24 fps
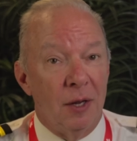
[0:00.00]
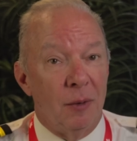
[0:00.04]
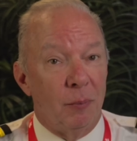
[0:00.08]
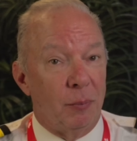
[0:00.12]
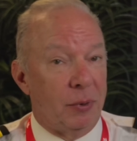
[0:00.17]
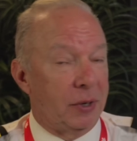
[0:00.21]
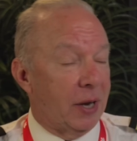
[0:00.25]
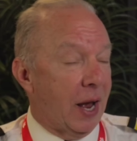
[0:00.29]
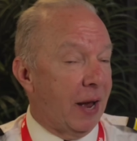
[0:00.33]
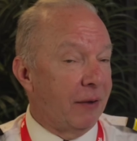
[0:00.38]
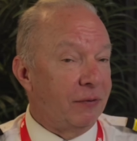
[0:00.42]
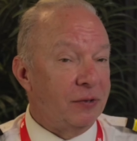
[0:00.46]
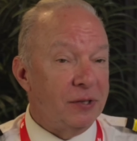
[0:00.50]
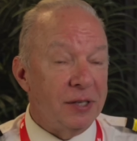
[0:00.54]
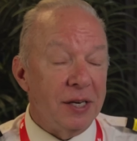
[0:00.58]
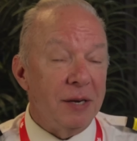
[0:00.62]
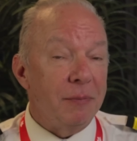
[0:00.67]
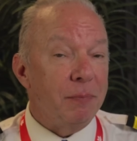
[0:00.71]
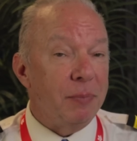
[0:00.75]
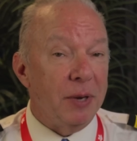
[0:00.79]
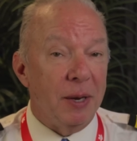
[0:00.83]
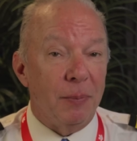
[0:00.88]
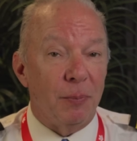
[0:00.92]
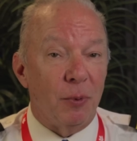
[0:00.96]
But I've
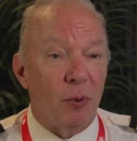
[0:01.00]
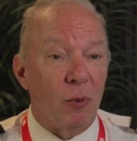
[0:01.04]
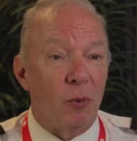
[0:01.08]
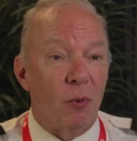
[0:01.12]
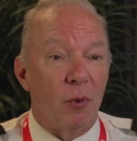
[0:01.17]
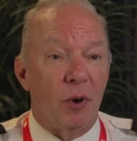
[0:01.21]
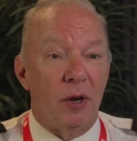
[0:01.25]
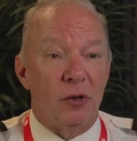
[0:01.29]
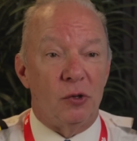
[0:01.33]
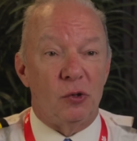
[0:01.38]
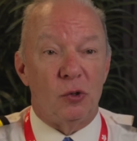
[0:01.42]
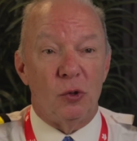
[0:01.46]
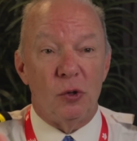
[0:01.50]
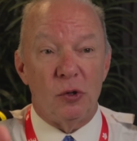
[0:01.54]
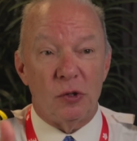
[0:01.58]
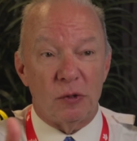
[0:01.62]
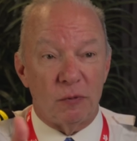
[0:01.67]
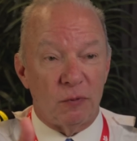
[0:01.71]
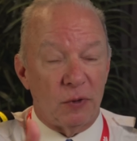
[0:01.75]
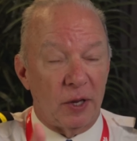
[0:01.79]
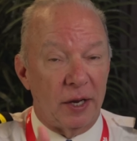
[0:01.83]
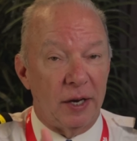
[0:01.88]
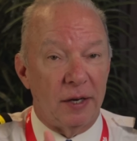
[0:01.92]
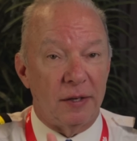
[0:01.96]
seen people, as soon as
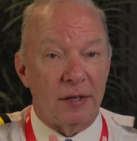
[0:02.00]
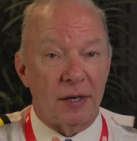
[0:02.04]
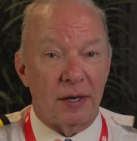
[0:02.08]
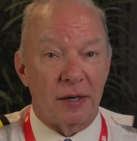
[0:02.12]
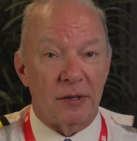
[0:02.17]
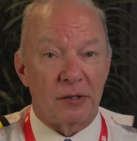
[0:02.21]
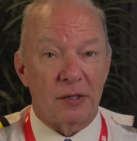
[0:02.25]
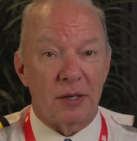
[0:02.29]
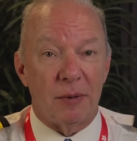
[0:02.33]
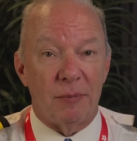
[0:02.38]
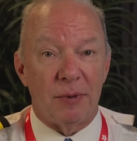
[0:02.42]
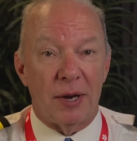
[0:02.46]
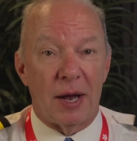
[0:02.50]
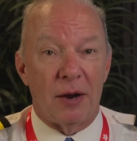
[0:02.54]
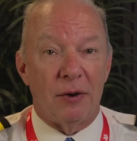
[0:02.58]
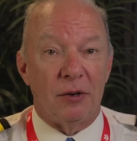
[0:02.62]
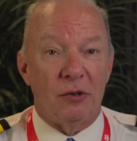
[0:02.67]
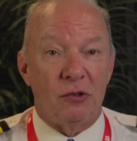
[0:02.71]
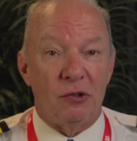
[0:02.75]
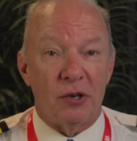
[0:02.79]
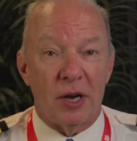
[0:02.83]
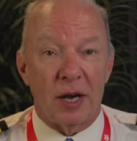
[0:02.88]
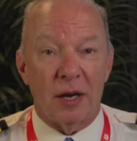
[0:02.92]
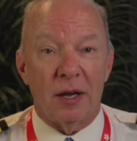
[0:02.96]
the flight attendants come down
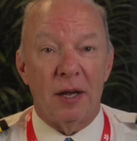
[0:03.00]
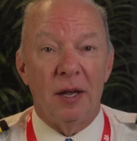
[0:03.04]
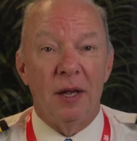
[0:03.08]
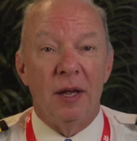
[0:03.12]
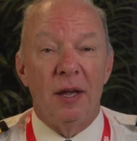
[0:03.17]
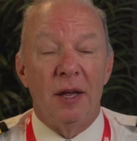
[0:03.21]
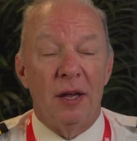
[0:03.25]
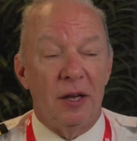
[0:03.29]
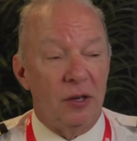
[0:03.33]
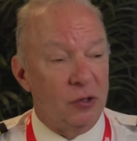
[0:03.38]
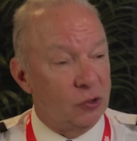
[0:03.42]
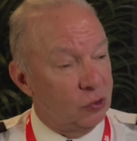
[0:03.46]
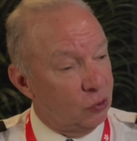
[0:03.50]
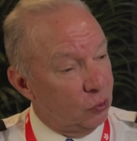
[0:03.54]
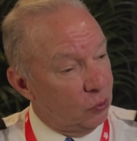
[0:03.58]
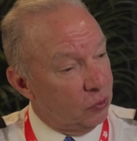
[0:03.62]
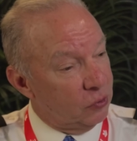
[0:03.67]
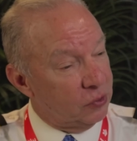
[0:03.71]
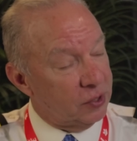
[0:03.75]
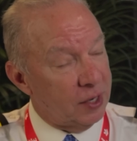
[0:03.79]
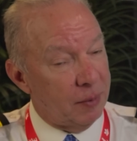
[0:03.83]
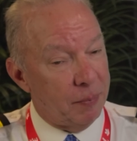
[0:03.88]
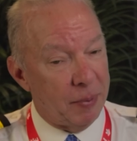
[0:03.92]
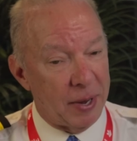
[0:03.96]
and check, as soon
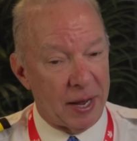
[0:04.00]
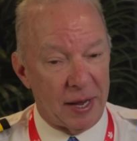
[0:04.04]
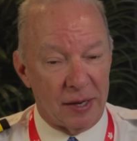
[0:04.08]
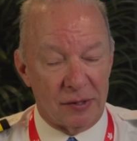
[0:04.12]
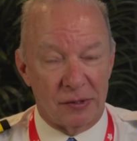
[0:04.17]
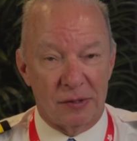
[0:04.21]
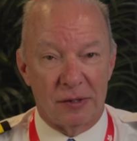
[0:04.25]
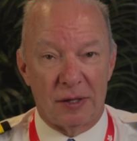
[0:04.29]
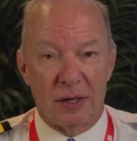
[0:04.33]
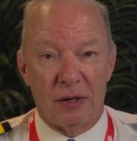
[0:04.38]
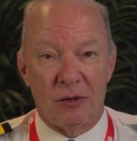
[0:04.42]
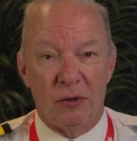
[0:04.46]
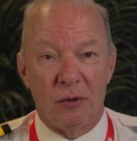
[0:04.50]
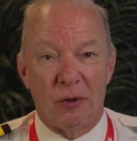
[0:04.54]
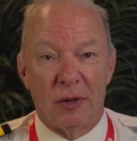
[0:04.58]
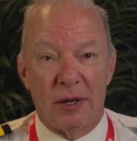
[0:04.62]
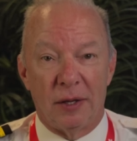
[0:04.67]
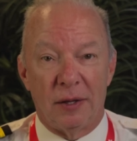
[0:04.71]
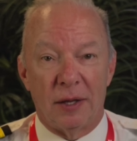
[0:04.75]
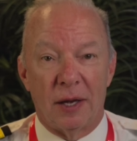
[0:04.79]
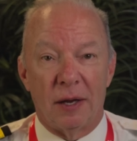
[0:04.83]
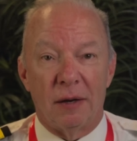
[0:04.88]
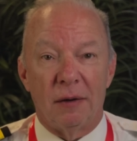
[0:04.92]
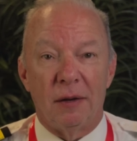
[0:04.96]
as they pass, they do
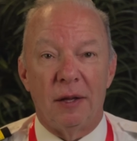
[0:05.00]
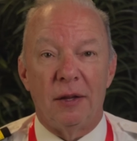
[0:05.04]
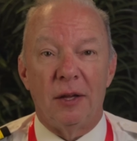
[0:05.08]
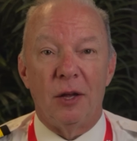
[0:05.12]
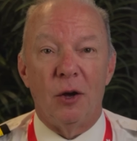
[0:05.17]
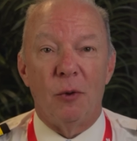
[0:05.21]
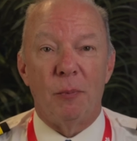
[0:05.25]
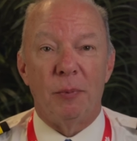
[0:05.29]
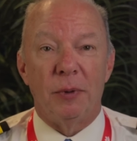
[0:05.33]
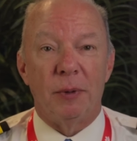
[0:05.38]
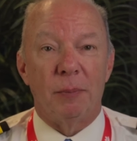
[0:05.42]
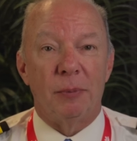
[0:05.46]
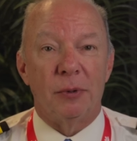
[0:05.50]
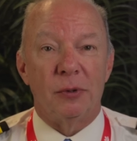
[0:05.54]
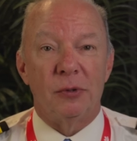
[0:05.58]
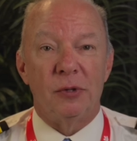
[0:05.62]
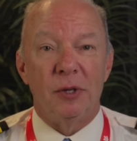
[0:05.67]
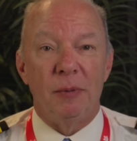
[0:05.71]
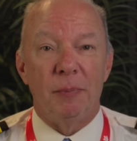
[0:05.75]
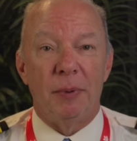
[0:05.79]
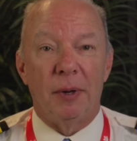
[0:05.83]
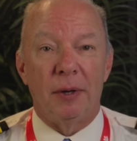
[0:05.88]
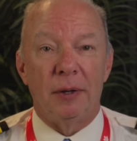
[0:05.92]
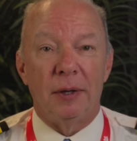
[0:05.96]
like that and they open up their
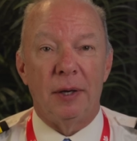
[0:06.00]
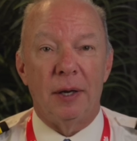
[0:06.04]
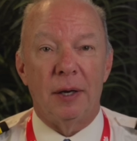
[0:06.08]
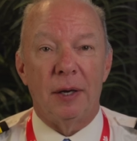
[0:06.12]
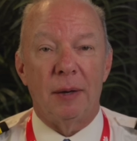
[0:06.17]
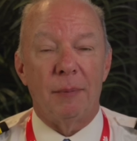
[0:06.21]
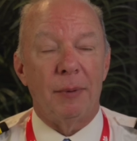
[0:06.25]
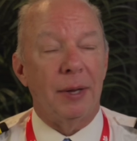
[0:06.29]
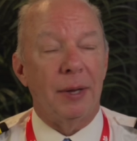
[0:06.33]
seatbelt again. I'm